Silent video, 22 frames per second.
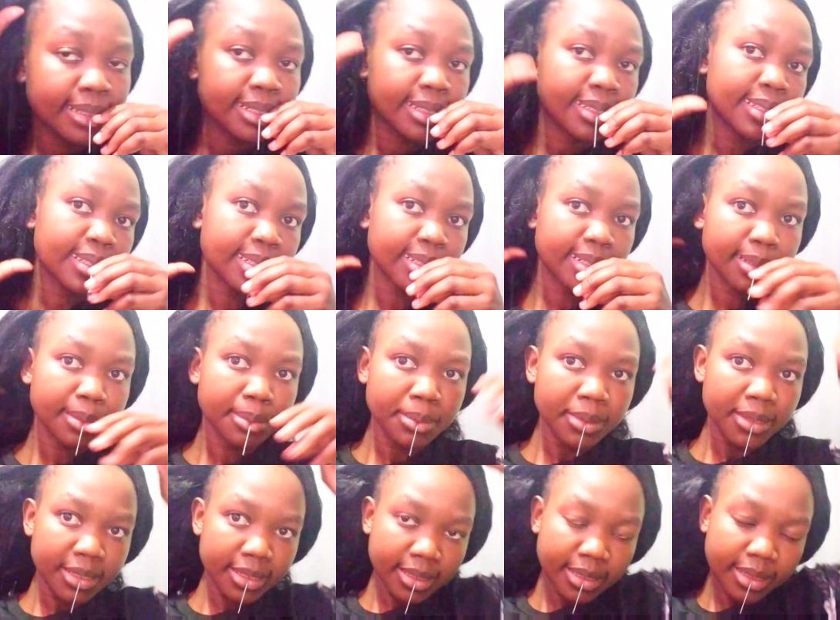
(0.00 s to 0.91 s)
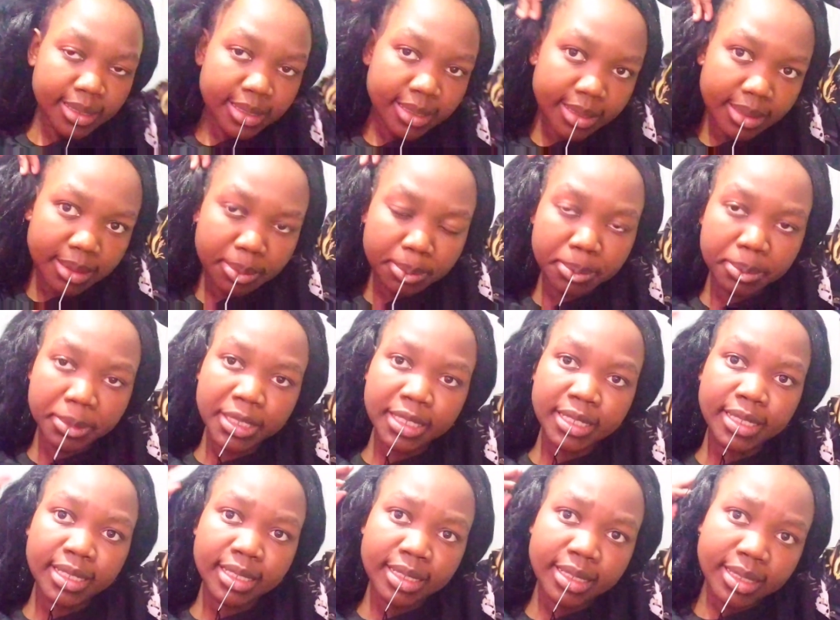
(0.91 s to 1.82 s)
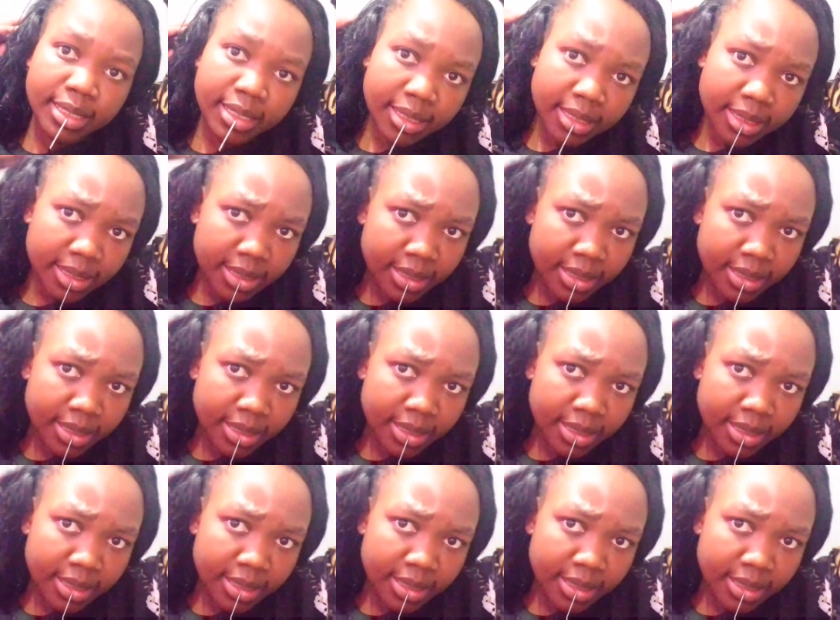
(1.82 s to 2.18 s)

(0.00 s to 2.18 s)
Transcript: So let me just repeat it